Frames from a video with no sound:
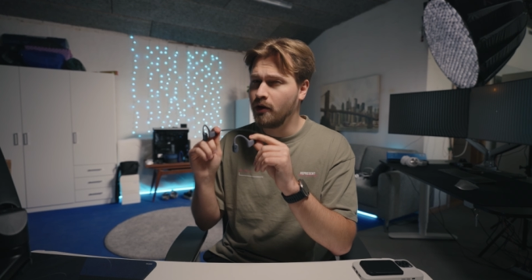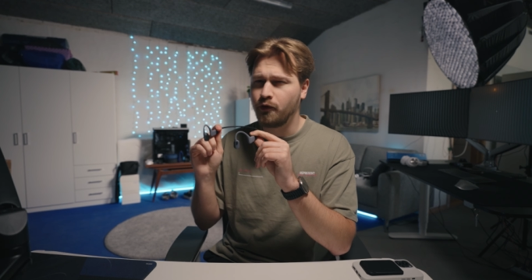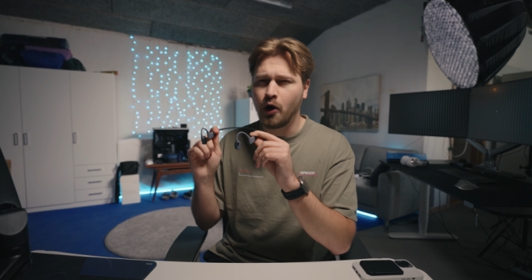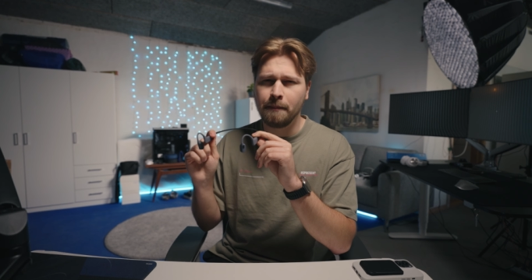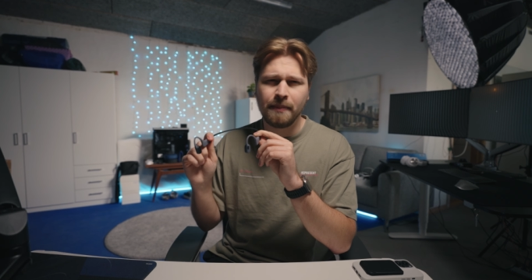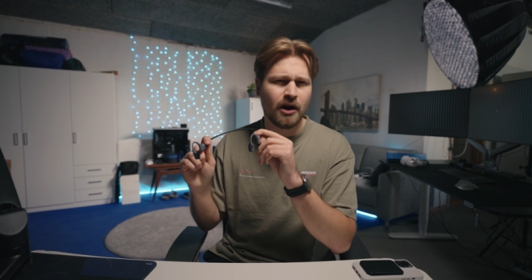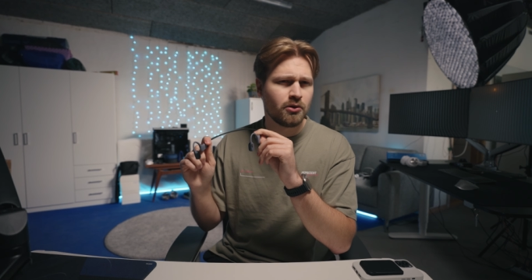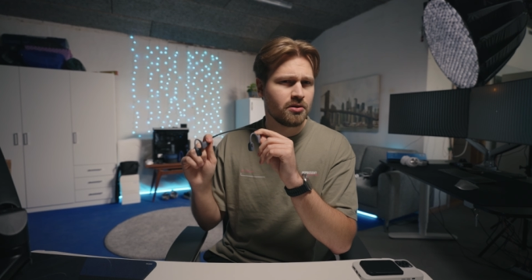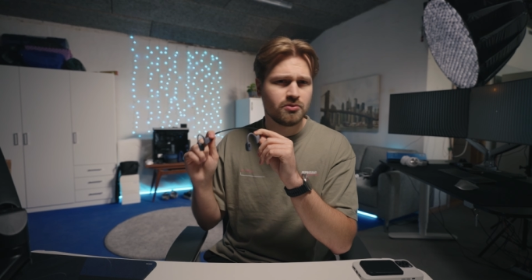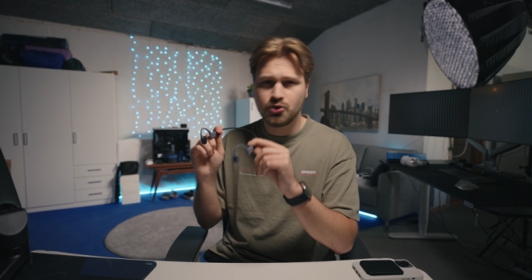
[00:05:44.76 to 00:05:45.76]
for
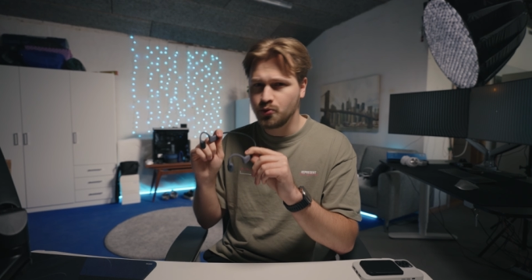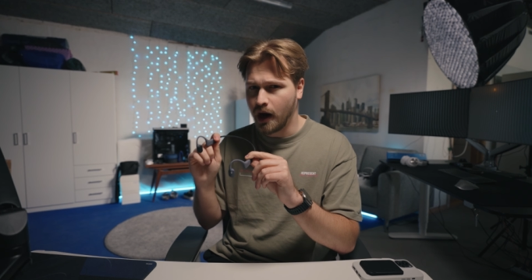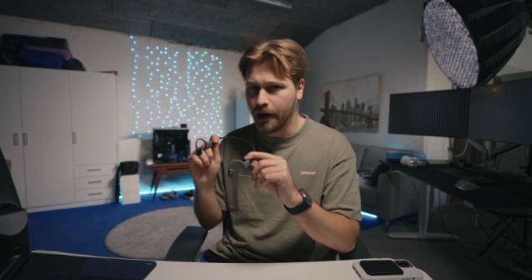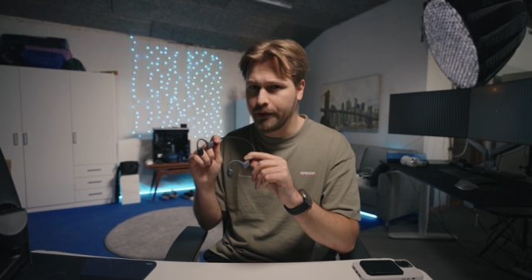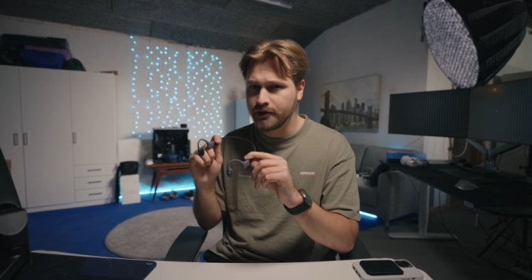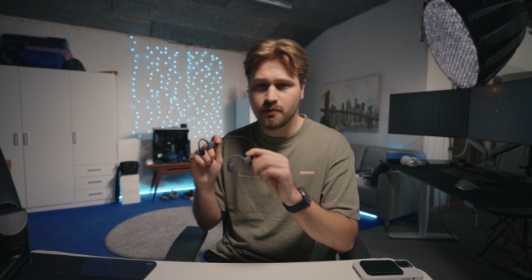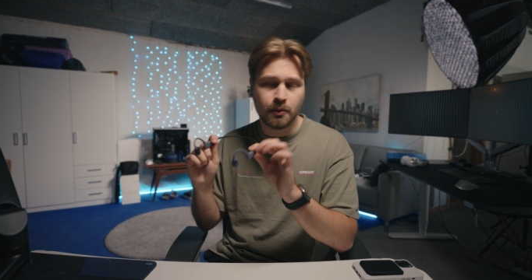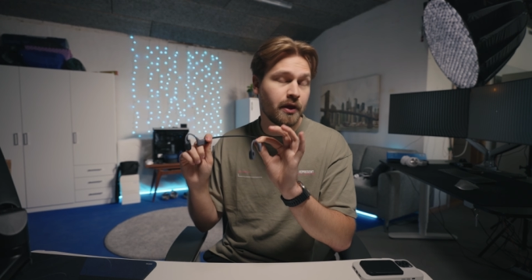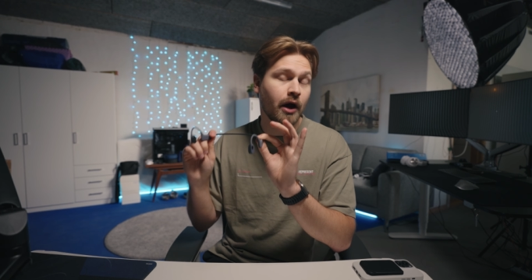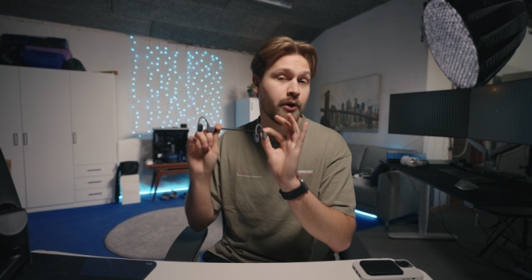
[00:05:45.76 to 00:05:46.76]
about 2 hours
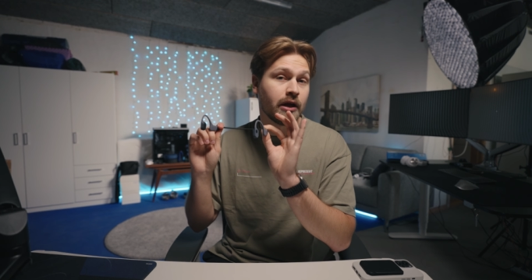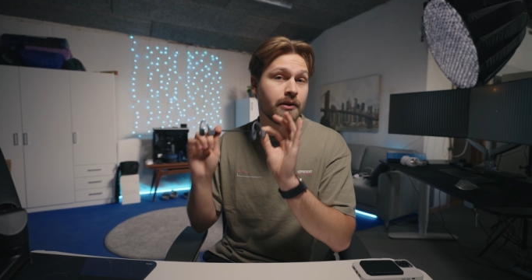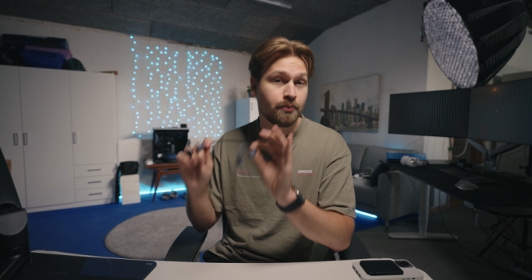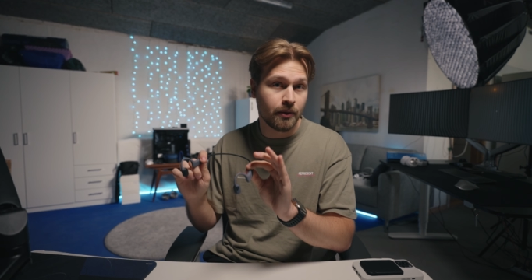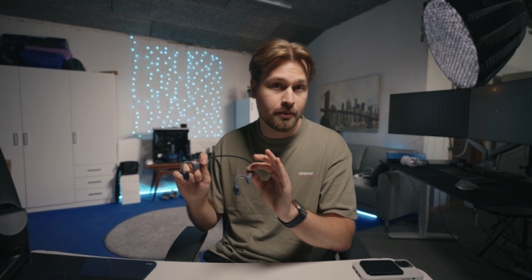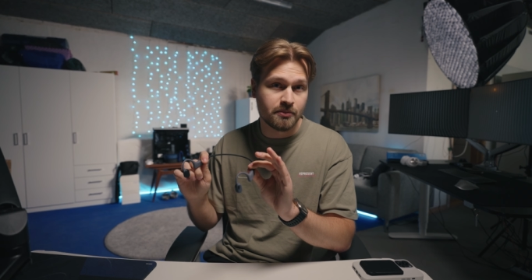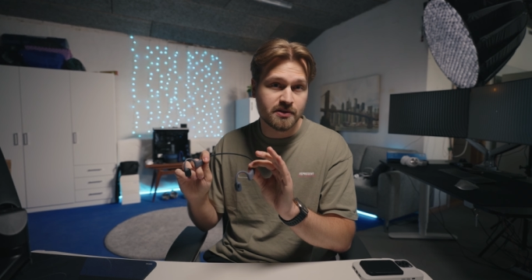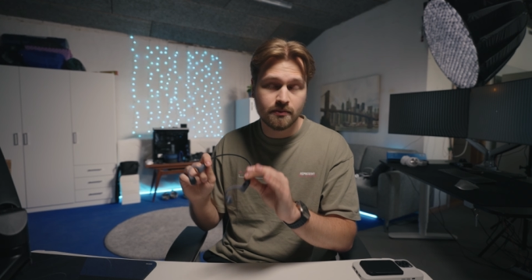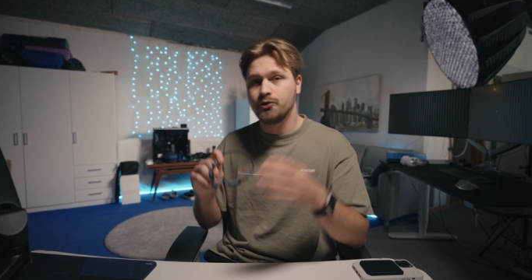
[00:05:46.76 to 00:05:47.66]
without any problems.